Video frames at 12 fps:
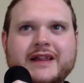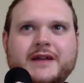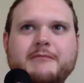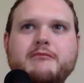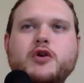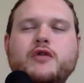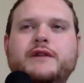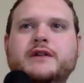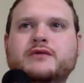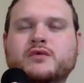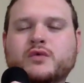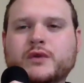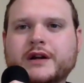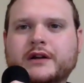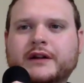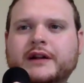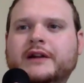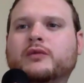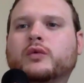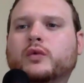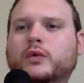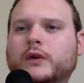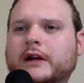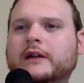The movie really,
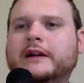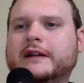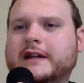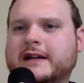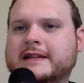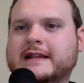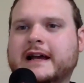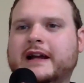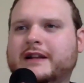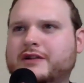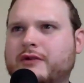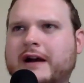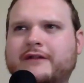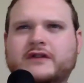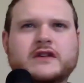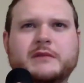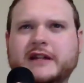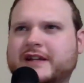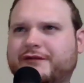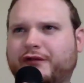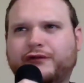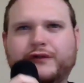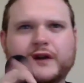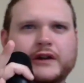really does that. And you have so many
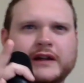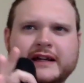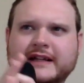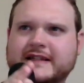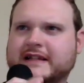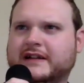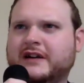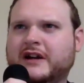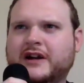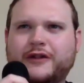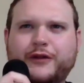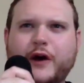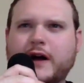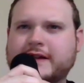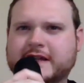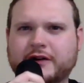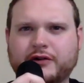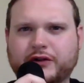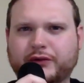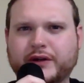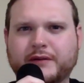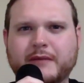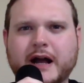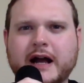different feelings and thoughts going through
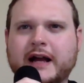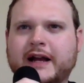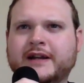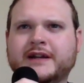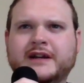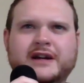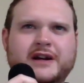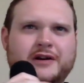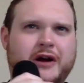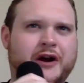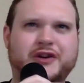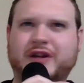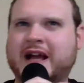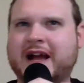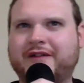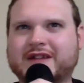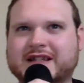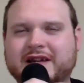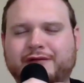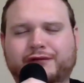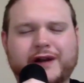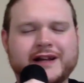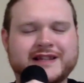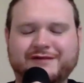your mind. Are you going to have the same
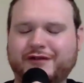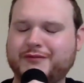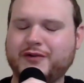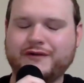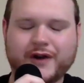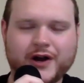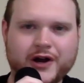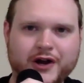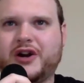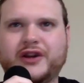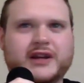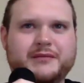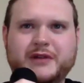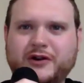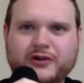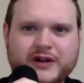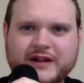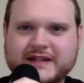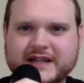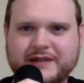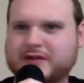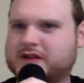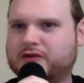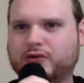friends if you move on? Are you going to be going to the
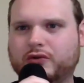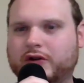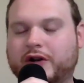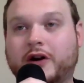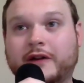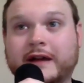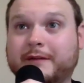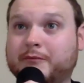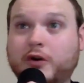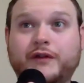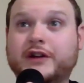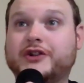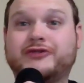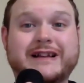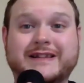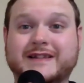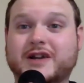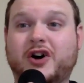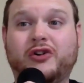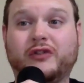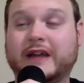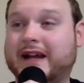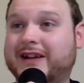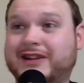same school and all that? The movie addresses all
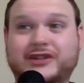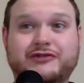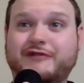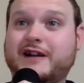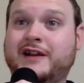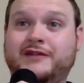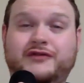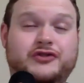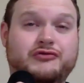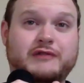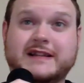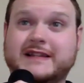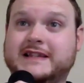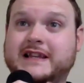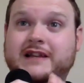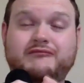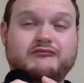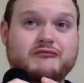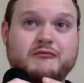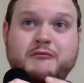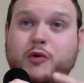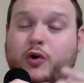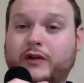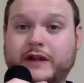that, and addresses it
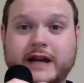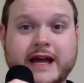more than